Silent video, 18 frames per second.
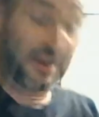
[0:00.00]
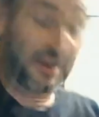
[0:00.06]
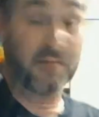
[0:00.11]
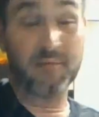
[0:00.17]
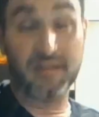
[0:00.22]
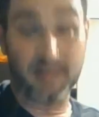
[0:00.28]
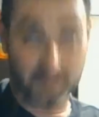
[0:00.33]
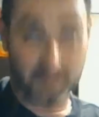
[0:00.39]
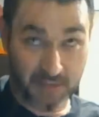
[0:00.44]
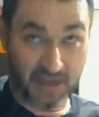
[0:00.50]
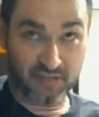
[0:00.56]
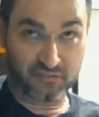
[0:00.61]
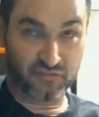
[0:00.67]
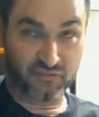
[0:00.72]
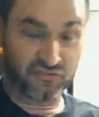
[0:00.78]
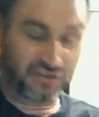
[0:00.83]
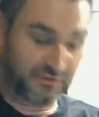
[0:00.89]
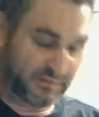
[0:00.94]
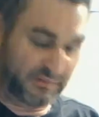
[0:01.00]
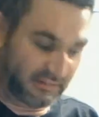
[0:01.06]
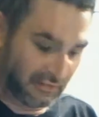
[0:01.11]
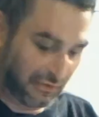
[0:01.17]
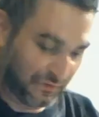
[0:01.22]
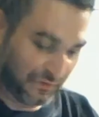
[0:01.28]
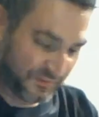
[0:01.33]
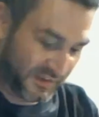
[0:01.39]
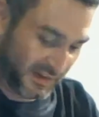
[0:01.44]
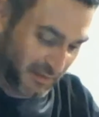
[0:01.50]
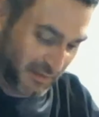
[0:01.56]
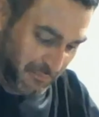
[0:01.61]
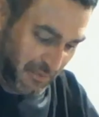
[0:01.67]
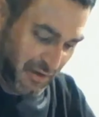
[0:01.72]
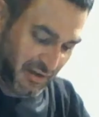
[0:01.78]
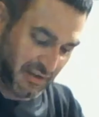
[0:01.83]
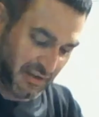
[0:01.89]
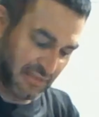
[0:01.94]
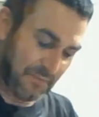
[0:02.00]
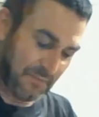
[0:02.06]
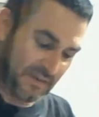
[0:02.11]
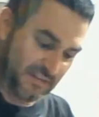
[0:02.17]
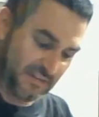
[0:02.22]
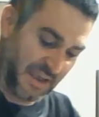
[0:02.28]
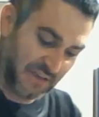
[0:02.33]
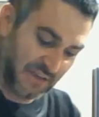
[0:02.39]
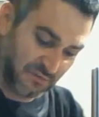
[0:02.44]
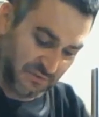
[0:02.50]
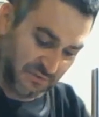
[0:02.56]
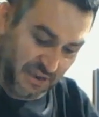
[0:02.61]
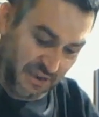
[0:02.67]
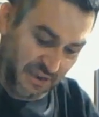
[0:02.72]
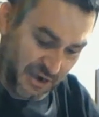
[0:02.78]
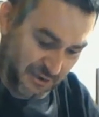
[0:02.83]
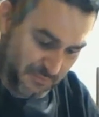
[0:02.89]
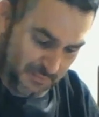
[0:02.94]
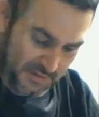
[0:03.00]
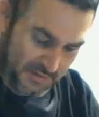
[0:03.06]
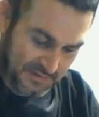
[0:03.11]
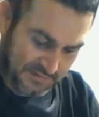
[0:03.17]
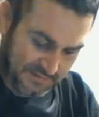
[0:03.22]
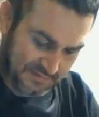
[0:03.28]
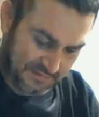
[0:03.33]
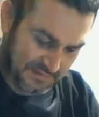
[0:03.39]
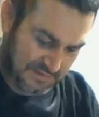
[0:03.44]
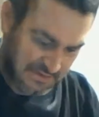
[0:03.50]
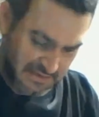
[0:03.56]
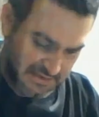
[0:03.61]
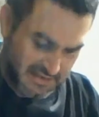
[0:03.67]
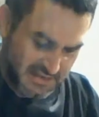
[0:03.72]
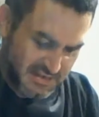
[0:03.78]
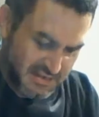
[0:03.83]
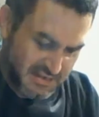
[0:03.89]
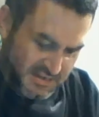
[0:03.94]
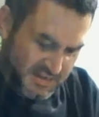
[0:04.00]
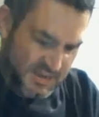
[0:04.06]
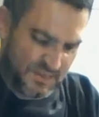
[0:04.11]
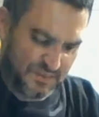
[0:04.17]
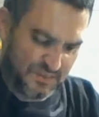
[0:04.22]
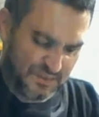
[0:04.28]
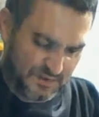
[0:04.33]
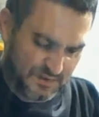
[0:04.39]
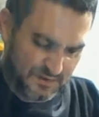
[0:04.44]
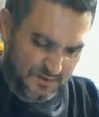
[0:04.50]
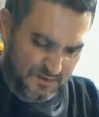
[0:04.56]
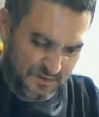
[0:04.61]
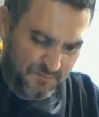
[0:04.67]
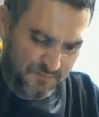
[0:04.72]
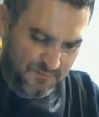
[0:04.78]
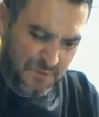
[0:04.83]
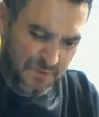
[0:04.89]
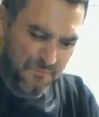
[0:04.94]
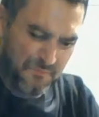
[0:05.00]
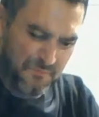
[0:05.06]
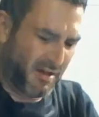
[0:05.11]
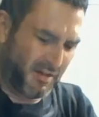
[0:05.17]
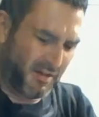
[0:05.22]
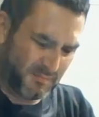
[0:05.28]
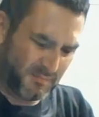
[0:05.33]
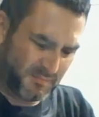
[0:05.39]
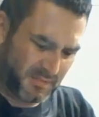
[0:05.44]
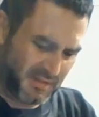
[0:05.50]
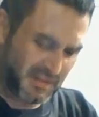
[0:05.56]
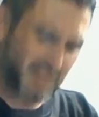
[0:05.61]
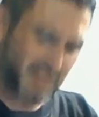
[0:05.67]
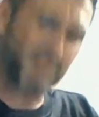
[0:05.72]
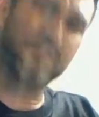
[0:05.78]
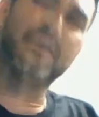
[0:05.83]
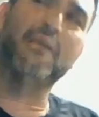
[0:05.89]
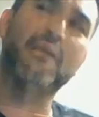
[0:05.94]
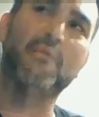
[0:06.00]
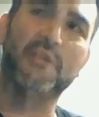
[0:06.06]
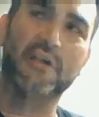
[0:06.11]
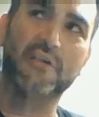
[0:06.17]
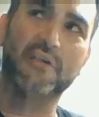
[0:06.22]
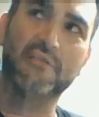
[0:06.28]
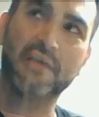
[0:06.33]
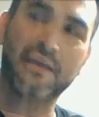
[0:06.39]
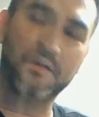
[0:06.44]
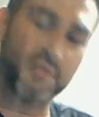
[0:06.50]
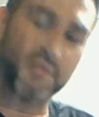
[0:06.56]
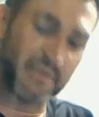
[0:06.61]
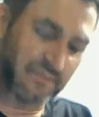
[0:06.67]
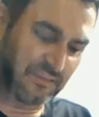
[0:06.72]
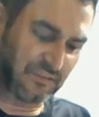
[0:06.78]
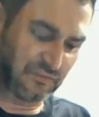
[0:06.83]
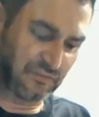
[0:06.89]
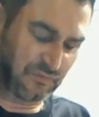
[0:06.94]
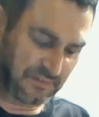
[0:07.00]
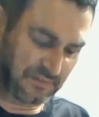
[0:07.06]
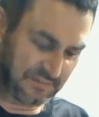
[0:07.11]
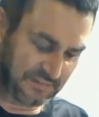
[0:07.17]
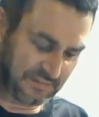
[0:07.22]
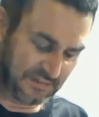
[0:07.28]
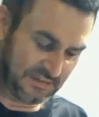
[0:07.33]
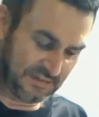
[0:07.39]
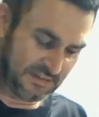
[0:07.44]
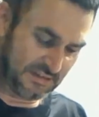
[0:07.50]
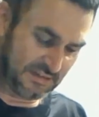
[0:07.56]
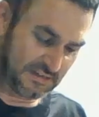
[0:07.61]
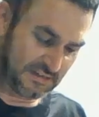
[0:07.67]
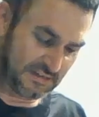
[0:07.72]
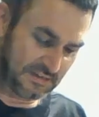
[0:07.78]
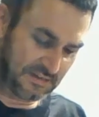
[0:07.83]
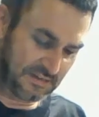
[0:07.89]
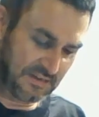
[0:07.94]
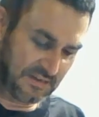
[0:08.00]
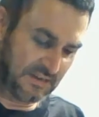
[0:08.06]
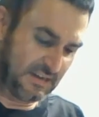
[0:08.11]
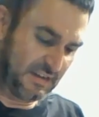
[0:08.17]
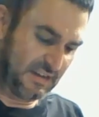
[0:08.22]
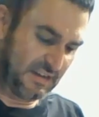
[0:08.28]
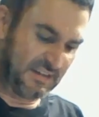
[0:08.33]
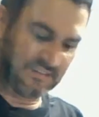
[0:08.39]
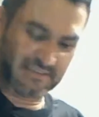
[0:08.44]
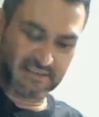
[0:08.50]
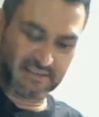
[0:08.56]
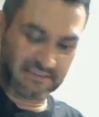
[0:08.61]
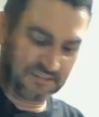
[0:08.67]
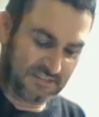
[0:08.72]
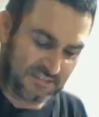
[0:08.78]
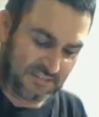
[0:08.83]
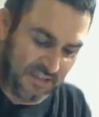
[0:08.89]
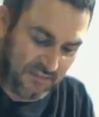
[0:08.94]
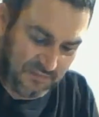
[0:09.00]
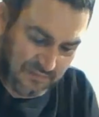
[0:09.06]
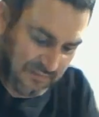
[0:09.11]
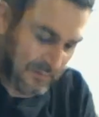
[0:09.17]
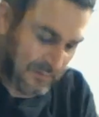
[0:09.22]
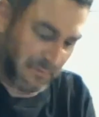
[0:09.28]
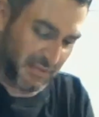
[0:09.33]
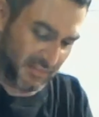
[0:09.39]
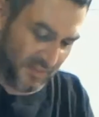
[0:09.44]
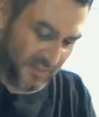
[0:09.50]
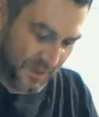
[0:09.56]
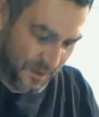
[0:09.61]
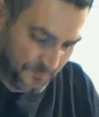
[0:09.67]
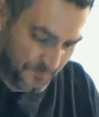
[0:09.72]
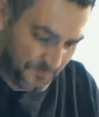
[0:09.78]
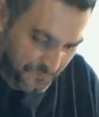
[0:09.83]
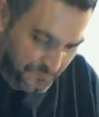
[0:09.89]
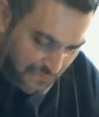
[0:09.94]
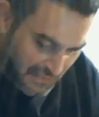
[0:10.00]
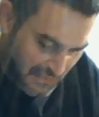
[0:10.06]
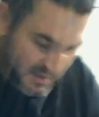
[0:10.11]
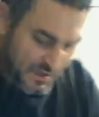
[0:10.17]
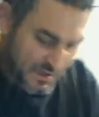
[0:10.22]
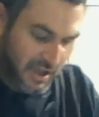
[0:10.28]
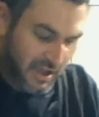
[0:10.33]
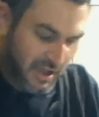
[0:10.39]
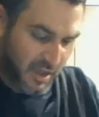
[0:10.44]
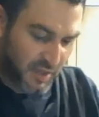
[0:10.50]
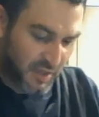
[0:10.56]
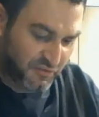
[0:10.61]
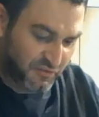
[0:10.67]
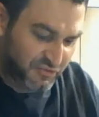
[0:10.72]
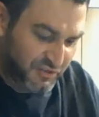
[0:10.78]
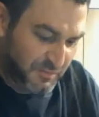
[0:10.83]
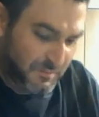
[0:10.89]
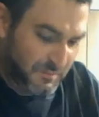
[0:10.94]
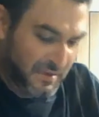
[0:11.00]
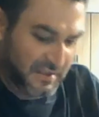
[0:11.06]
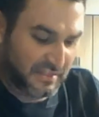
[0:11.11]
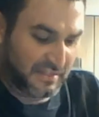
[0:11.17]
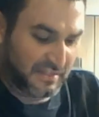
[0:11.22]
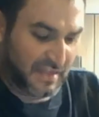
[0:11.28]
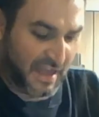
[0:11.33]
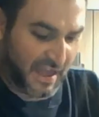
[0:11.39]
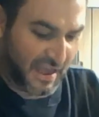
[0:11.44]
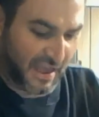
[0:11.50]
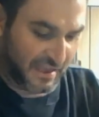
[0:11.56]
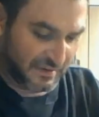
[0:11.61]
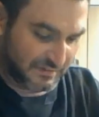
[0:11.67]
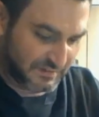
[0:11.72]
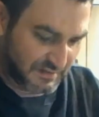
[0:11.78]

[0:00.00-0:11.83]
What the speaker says: dad making Master Chief was a whole second party, and then my dad's retirement. And then my mom, I forget what her rank was, I think she was E6, E7, something like that. When she made that,